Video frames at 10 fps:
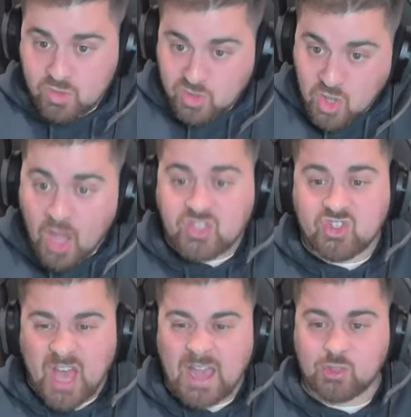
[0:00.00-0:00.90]
nice
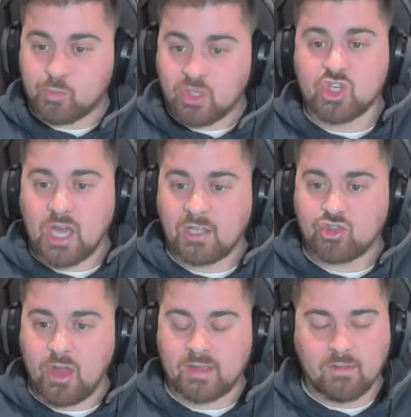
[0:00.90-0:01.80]
size bridge
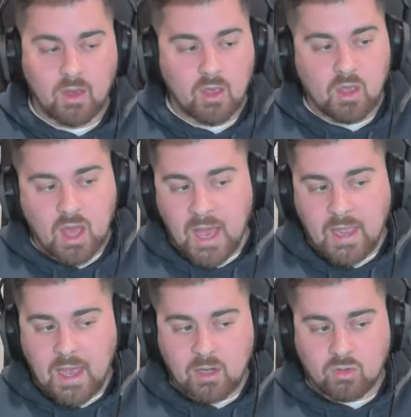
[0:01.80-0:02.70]
contract. I,
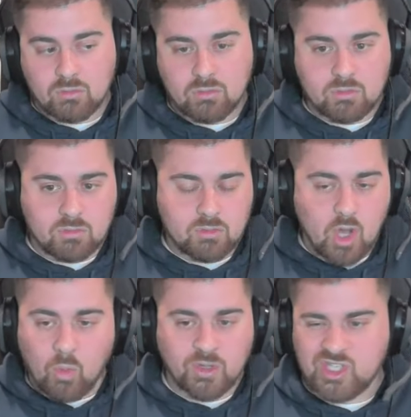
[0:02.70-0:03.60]
I don't
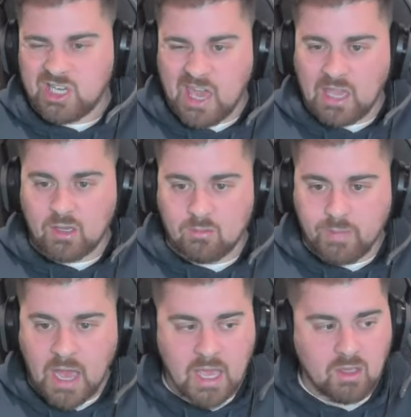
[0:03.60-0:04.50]
know what you gain
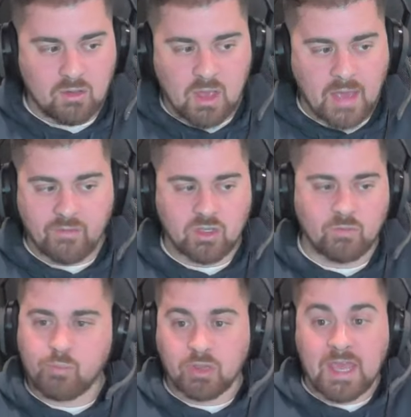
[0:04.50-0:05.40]
by having to
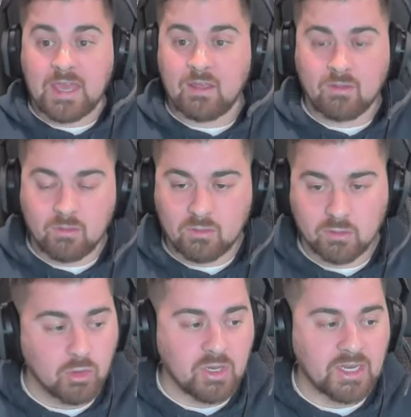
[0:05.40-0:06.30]
play
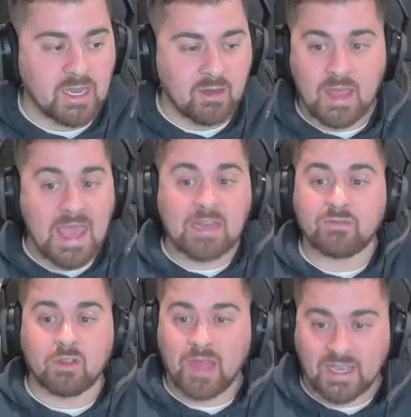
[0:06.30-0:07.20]
Luukkonen eight of
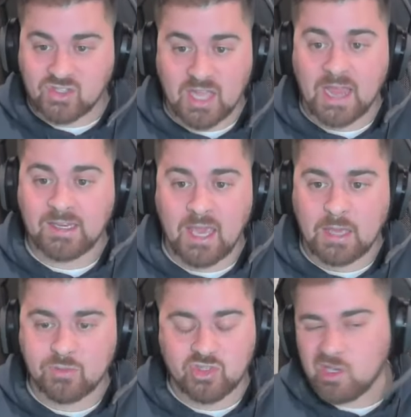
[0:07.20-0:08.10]
the last nine
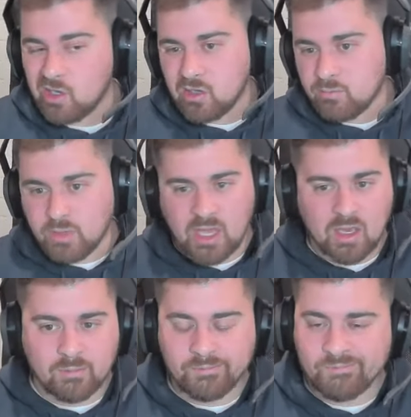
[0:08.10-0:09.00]
games. Play
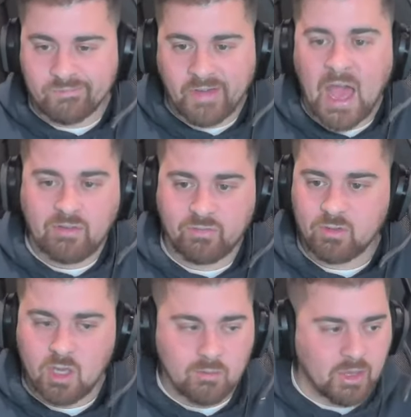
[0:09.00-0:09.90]
him five.
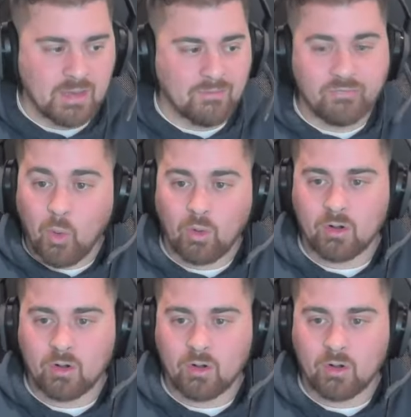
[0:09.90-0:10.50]
Play him four